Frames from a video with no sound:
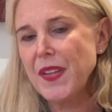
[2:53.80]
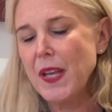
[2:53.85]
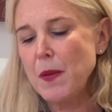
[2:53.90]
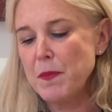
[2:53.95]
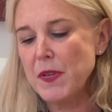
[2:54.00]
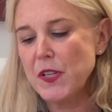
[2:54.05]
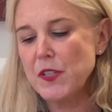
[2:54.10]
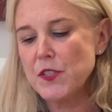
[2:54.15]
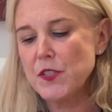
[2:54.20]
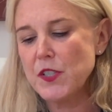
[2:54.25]

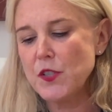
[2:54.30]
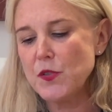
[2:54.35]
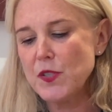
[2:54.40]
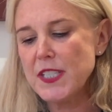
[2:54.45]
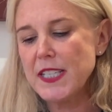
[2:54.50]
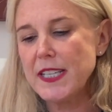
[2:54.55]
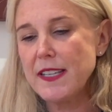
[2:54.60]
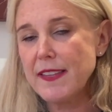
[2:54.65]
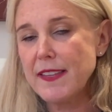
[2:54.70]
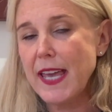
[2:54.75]
because your
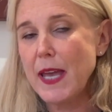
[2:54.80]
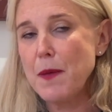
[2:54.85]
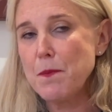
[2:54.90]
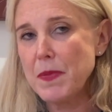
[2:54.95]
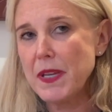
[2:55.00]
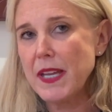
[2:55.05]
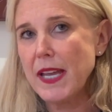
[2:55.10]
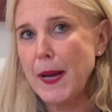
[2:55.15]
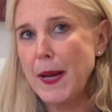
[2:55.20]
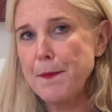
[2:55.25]
teeth can
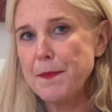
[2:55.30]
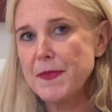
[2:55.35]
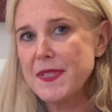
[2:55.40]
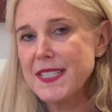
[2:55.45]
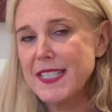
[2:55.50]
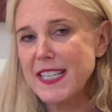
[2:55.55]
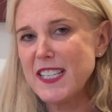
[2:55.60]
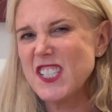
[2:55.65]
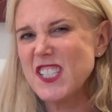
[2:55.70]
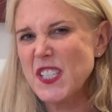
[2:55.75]
become
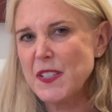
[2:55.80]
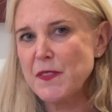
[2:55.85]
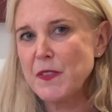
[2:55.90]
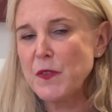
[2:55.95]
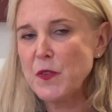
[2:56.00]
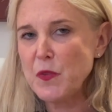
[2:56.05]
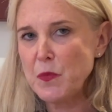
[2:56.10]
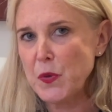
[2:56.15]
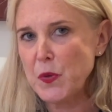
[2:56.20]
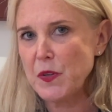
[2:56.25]
sensitive if
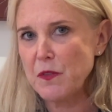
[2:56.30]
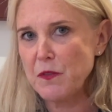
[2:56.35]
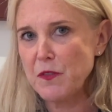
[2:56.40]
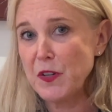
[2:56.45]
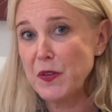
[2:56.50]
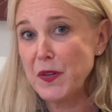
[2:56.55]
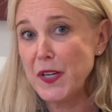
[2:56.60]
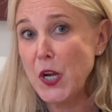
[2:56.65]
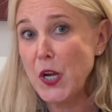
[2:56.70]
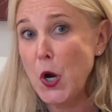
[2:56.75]
you put a
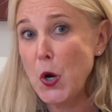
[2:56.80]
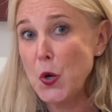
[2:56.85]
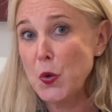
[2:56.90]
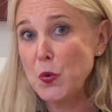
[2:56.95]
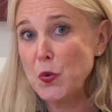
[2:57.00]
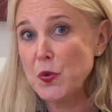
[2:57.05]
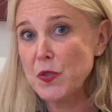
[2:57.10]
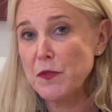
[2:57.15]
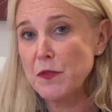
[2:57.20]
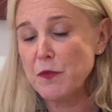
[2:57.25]
very
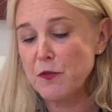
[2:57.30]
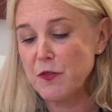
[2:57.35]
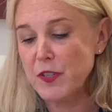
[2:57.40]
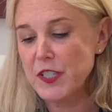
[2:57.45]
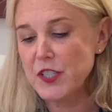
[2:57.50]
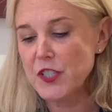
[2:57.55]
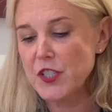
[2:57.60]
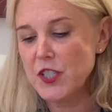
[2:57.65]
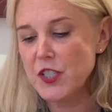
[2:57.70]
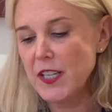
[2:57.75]
cold
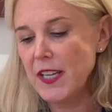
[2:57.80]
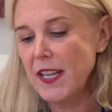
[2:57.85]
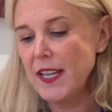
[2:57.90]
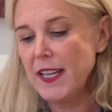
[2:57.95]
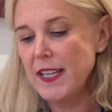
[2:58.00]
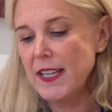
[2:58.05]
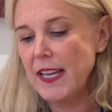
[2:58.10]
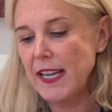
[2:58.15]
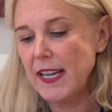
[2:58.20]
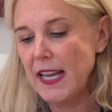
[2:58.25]
fridge
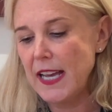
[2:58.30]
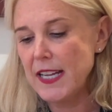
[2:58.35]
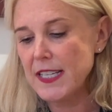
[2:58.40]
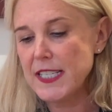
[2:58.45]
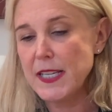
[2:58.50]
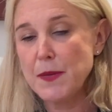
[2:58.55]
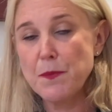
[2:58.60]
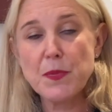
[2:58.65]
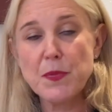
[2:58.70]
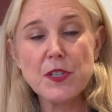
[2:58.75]

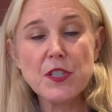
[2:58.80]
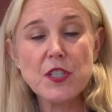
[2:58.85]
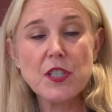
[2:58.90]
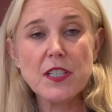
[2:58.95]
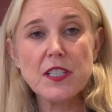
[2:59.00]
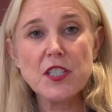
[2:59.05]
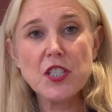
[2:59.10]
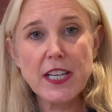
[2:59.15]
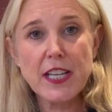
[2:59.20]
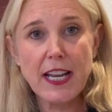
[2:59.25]
temperature
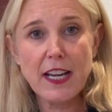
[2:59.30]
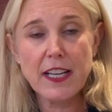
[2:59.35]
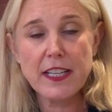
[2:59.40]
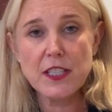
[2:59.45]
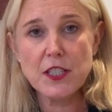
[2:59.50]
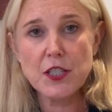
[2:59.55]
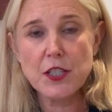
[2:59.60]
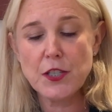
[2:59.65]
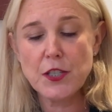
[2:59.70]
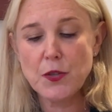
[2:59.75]
gel
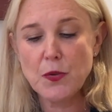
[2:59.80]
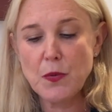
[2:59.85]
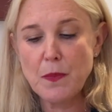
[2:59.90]
into your